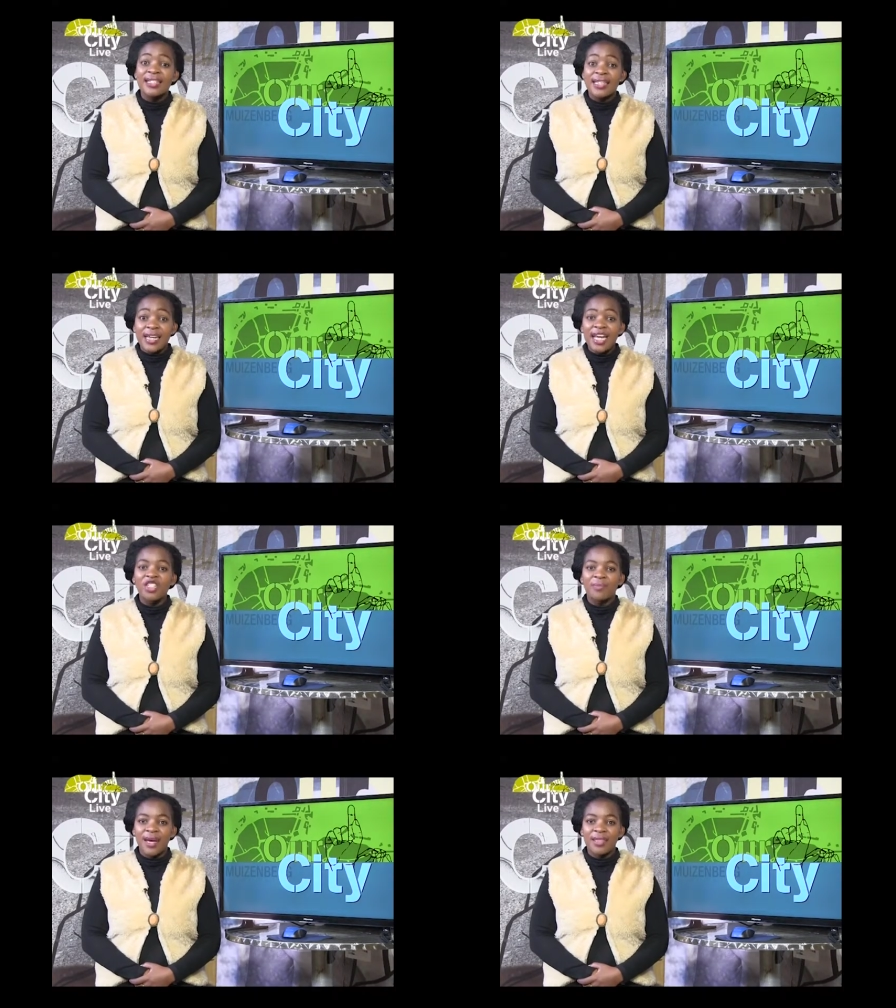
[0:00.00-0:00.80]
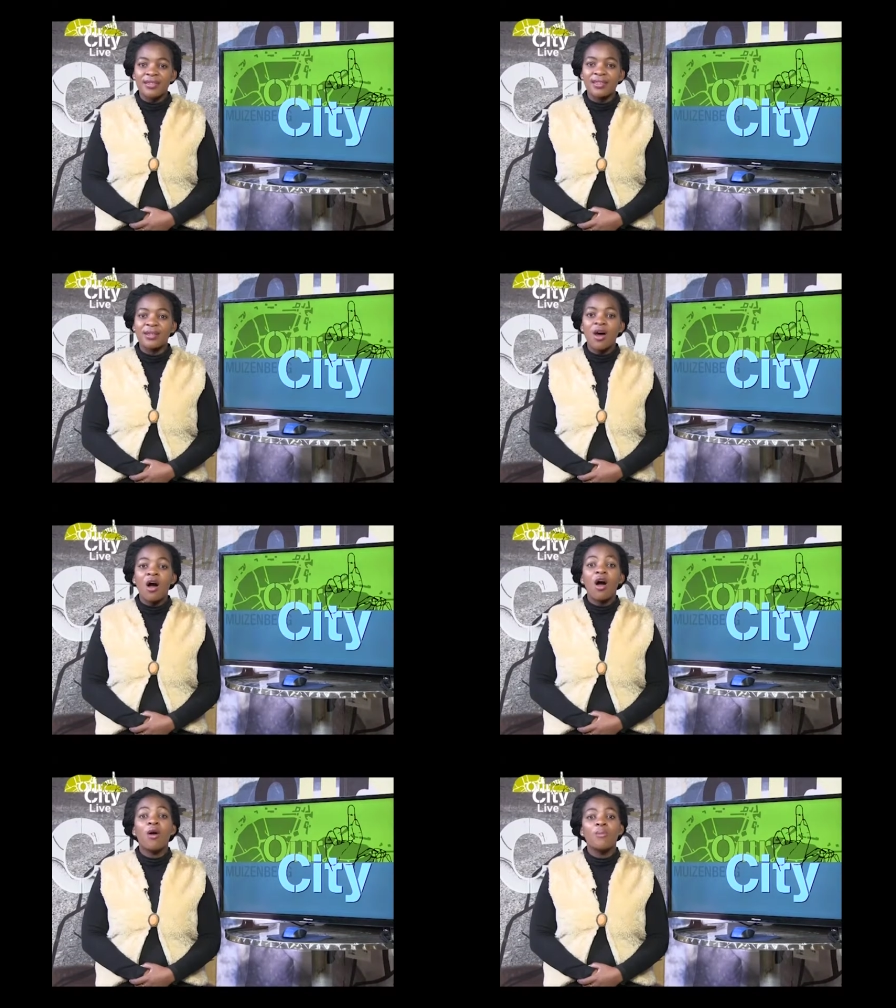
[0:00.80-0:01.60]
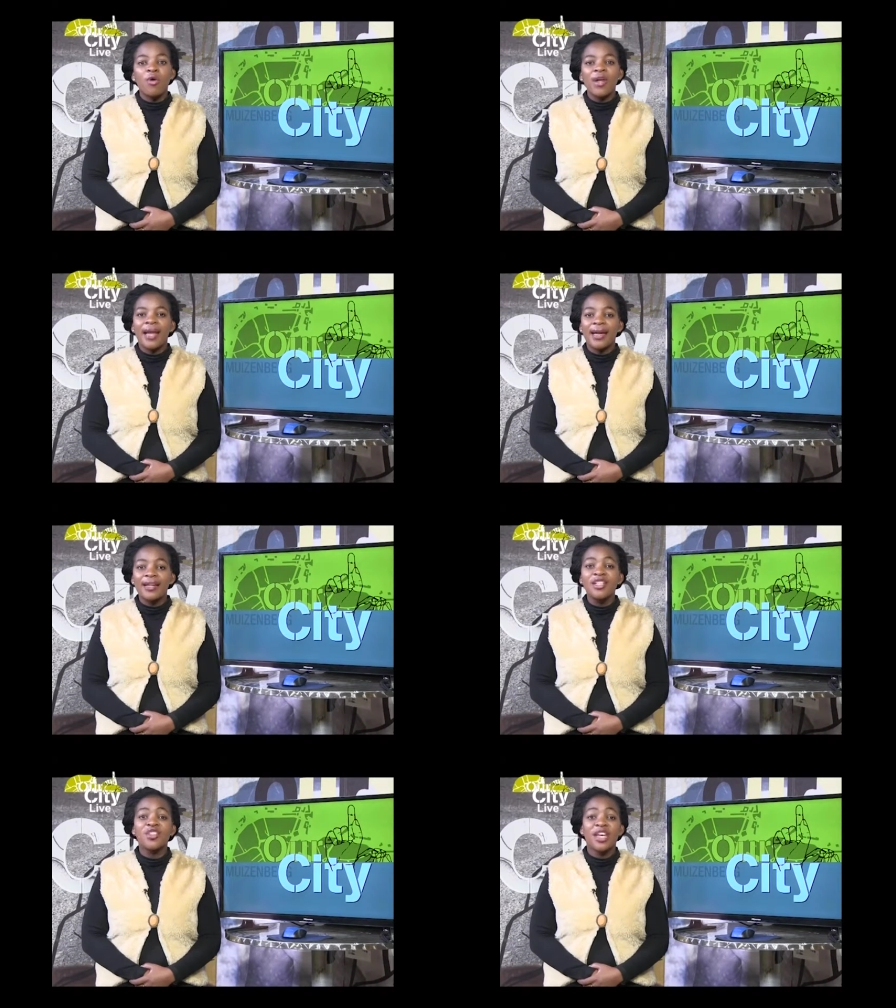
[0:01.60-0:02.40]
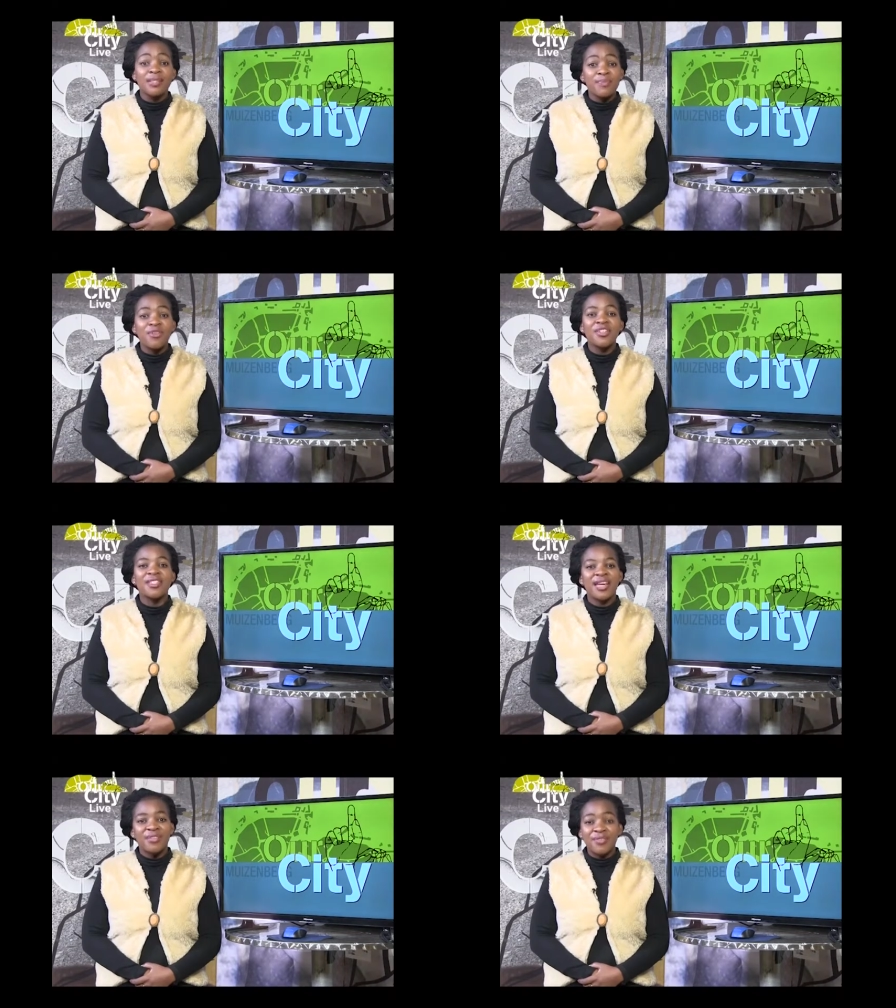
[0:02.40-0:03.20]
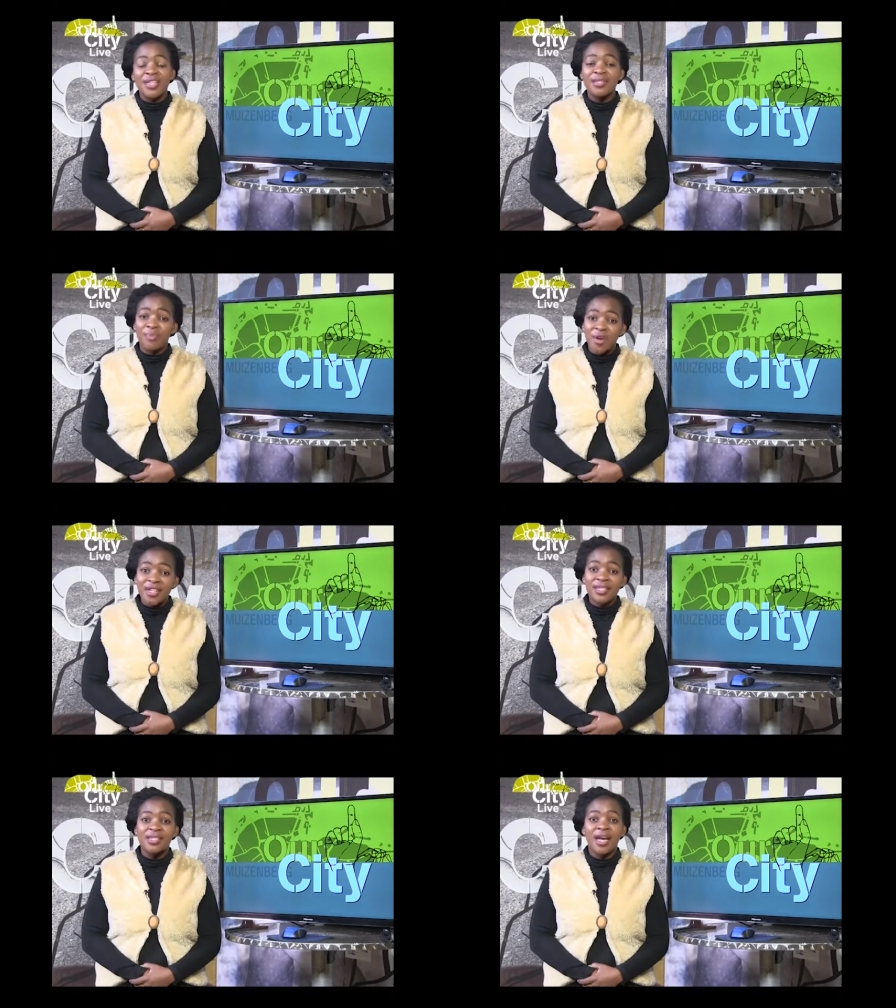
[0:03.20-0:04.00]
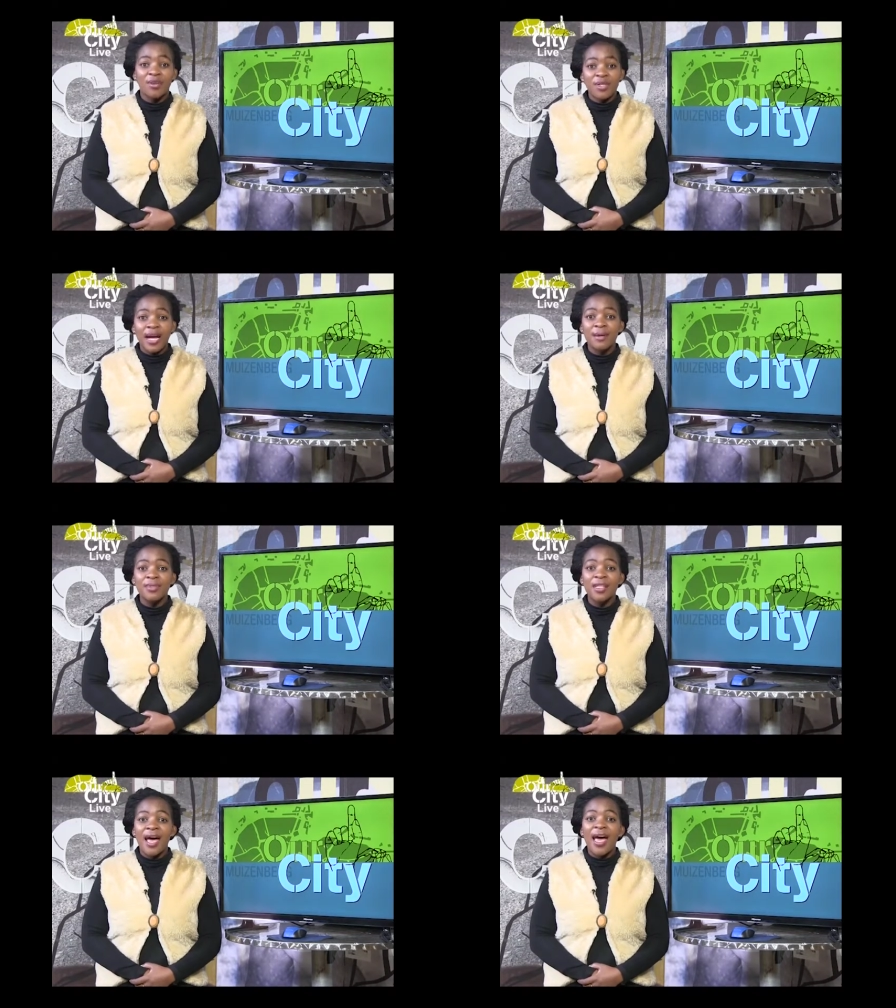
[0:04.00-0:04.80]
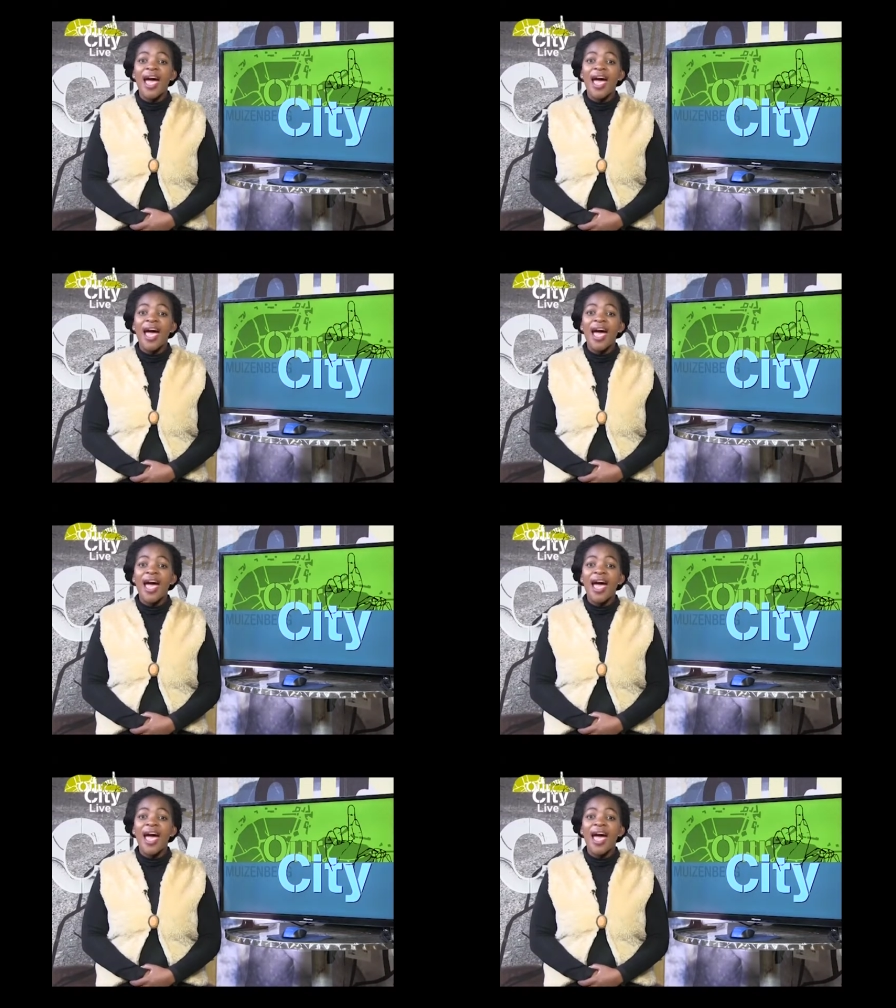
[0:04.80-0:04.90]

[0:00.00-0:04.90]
Teenage mothers are more likely to experience adverse pregnancy outcomes